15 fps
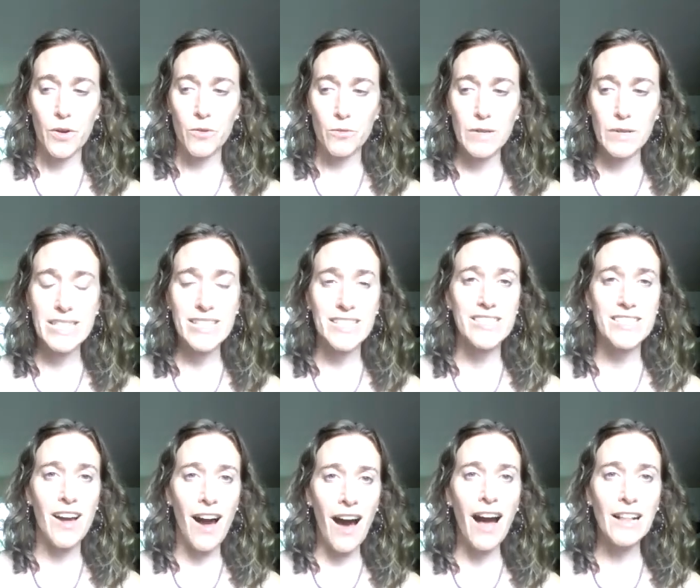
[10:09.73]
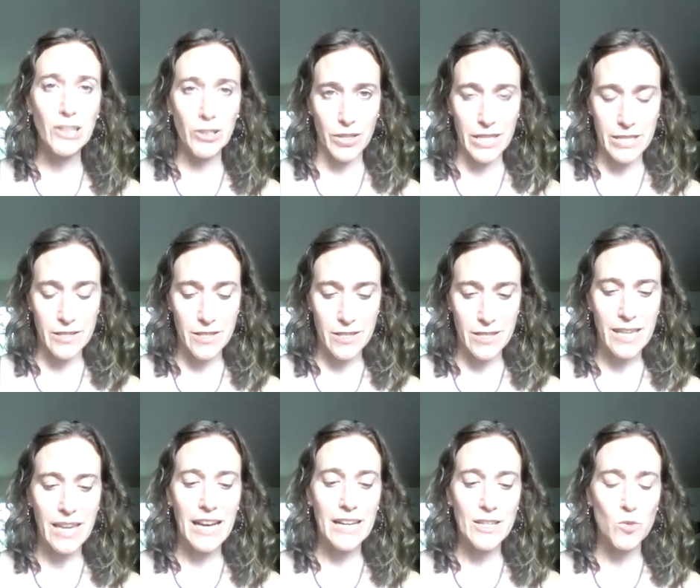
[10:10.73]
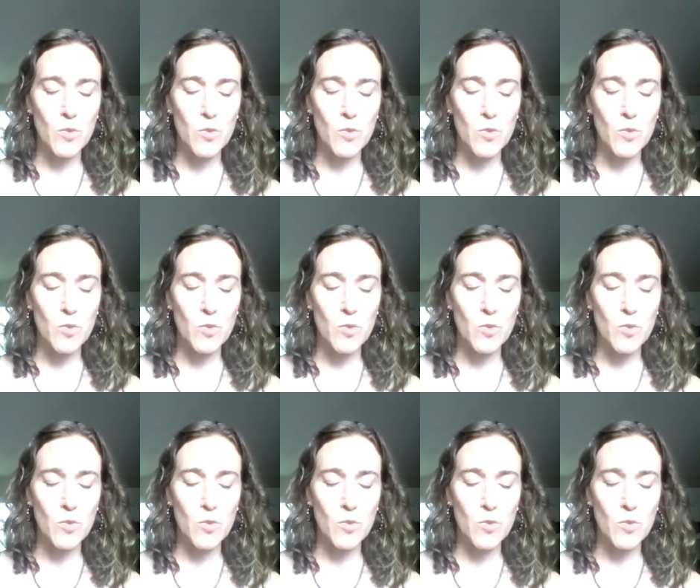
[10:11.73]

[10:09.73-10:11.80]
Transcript: risk tolerance as